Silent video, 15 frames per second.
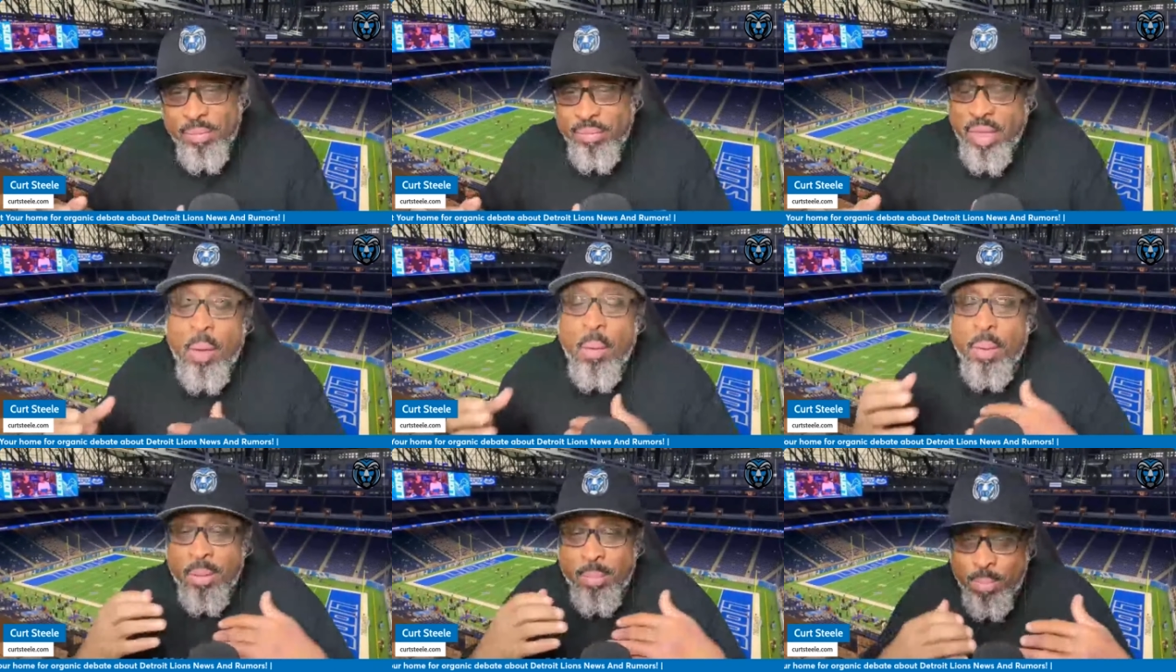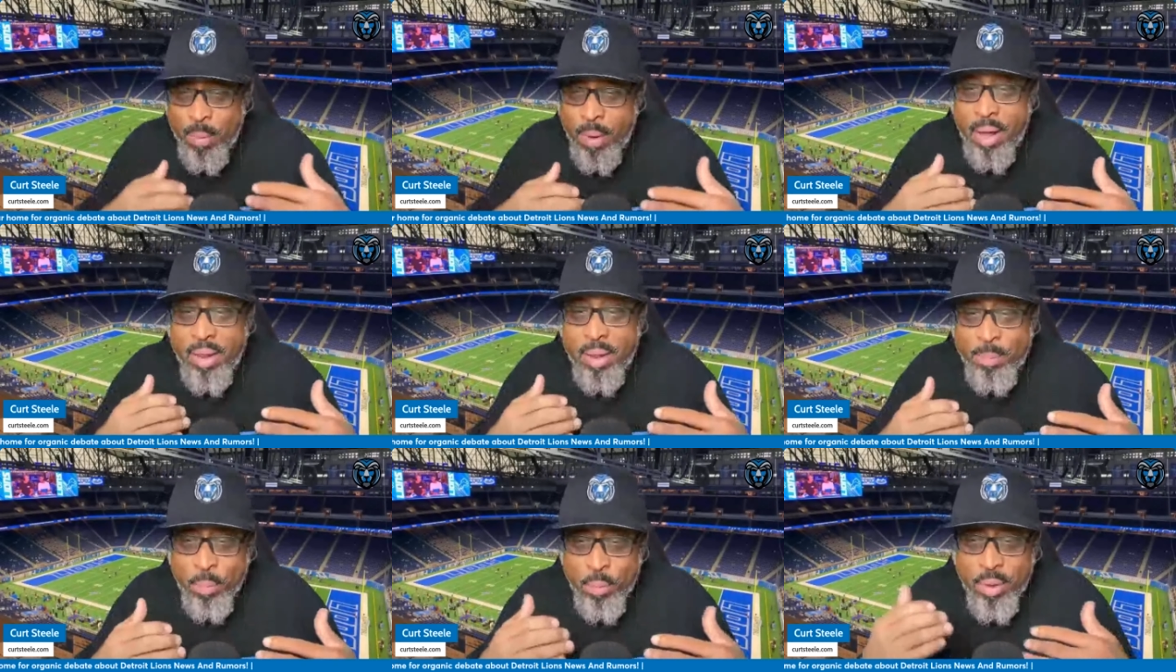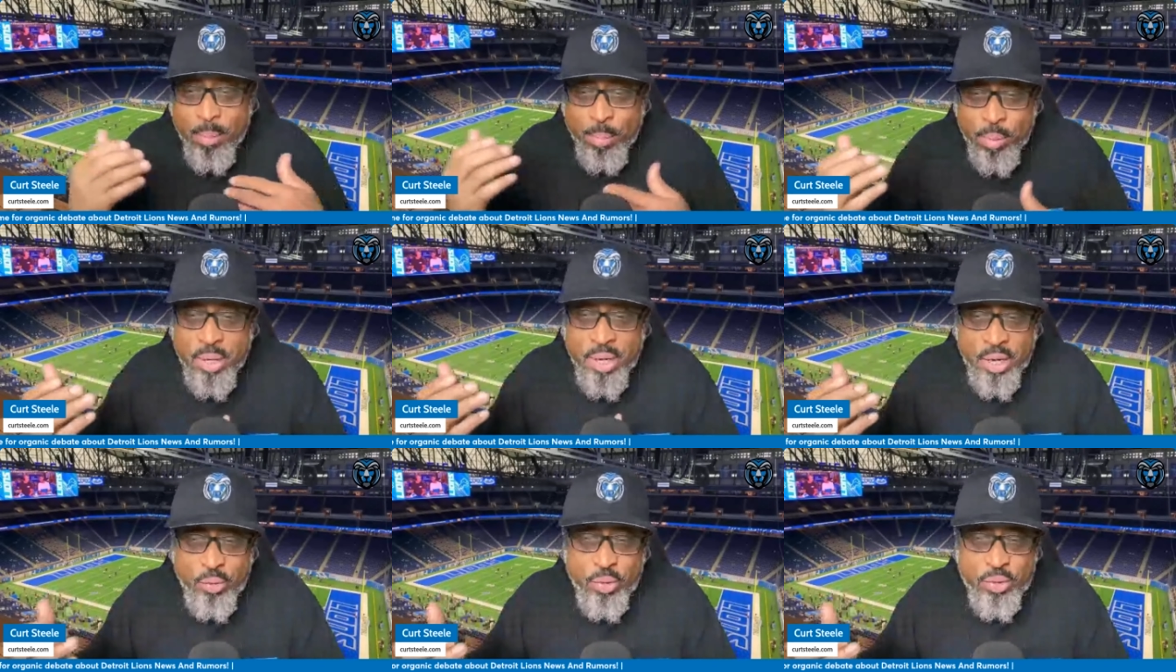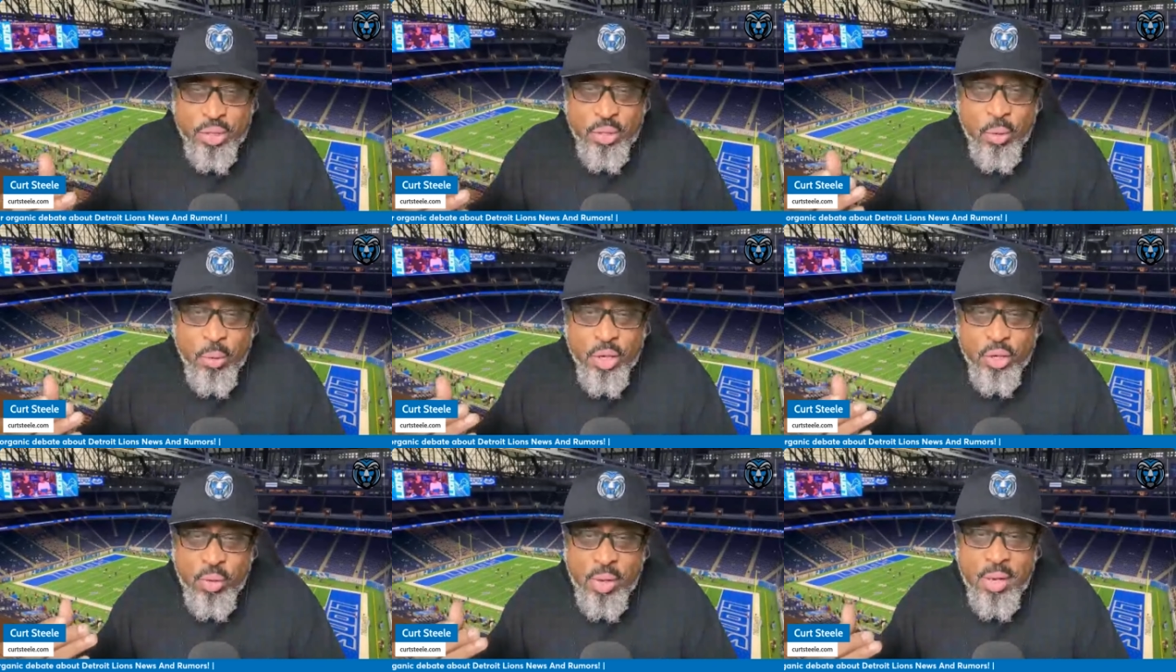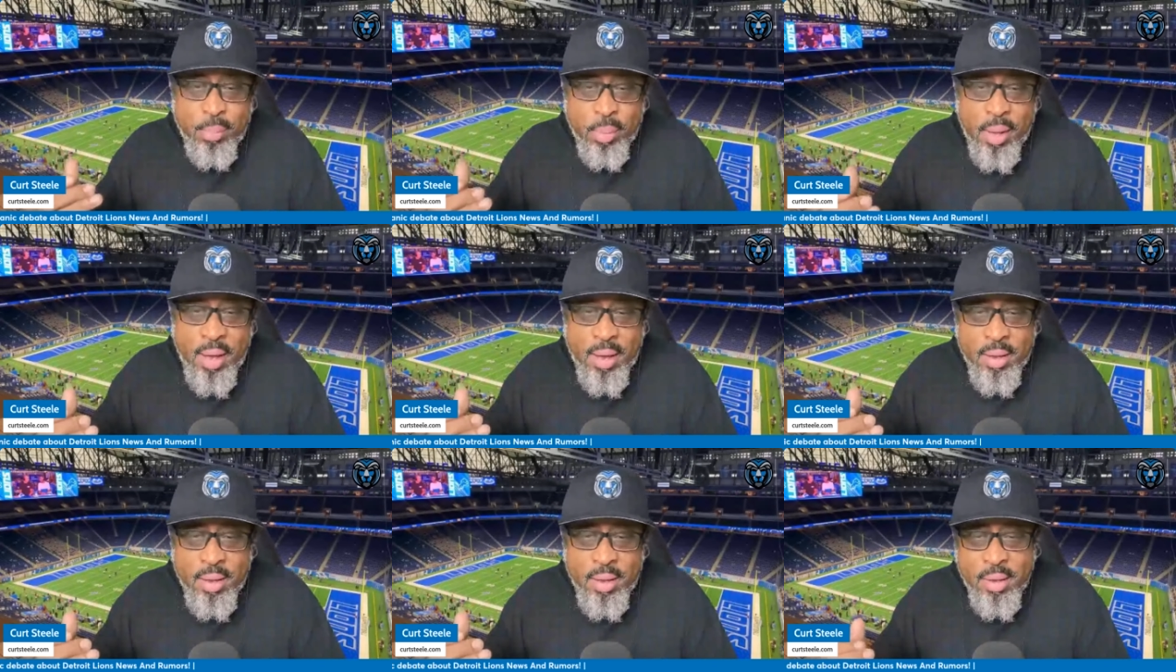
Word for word: they would have put Hendrickson on the trading block.